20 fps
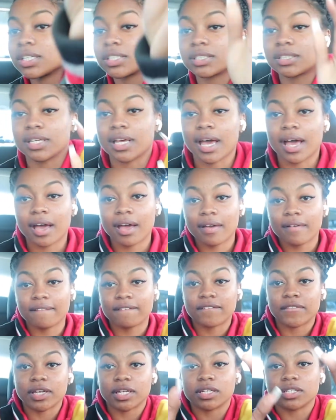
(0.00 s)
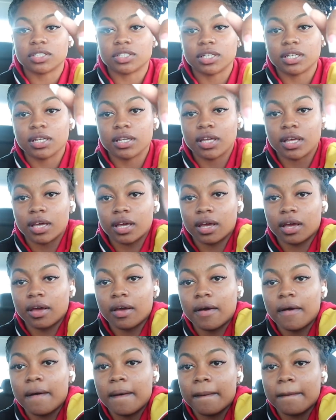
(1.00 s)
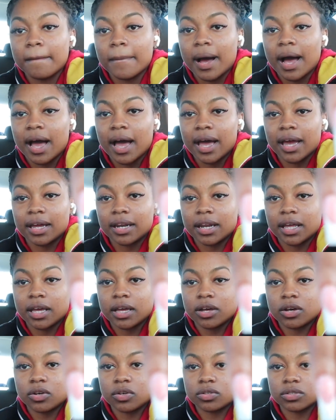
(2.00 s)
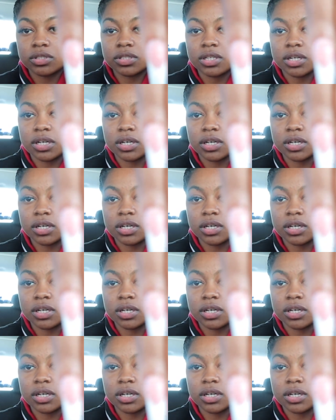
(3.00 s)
just got finished getting my nails done.